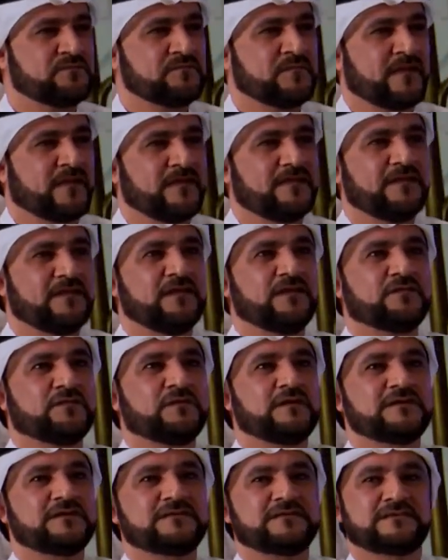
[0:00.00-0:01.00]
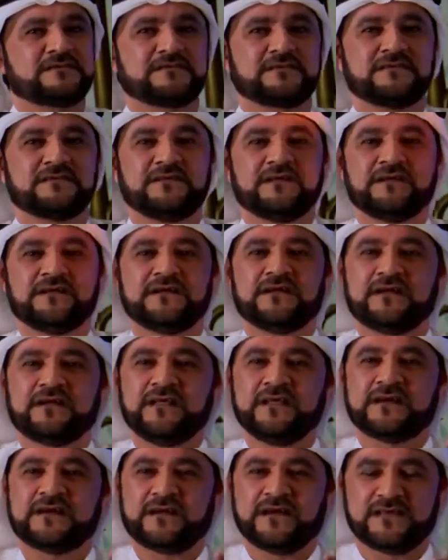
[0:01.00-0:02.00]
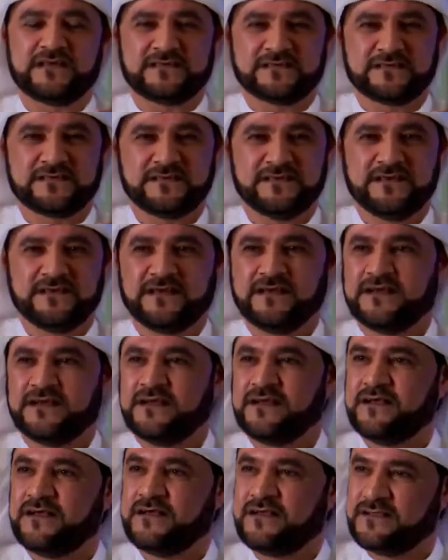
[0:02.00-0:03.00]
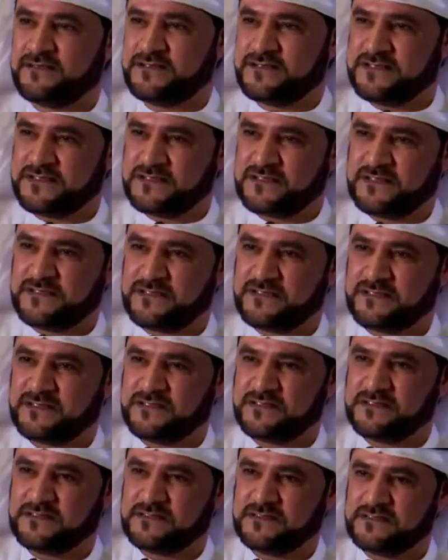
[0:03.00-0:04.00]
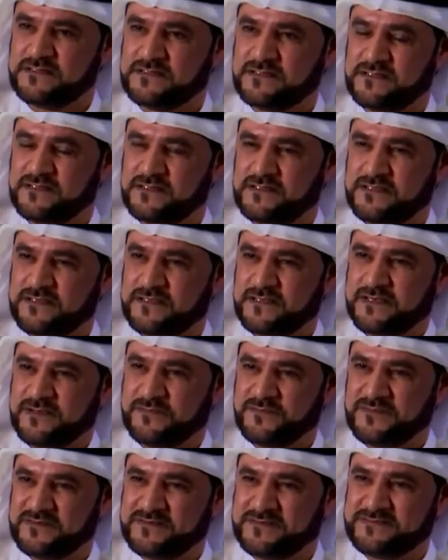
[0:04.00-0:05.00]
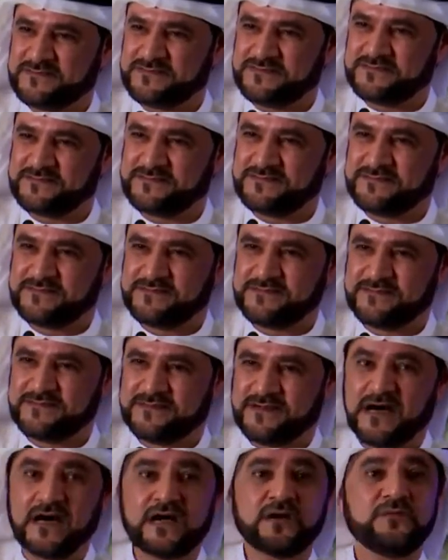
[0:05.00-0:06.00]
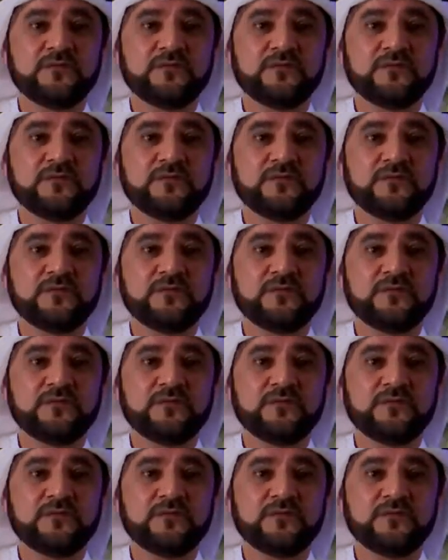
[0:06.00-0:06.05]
Then it was green rice. And she said, come on, are we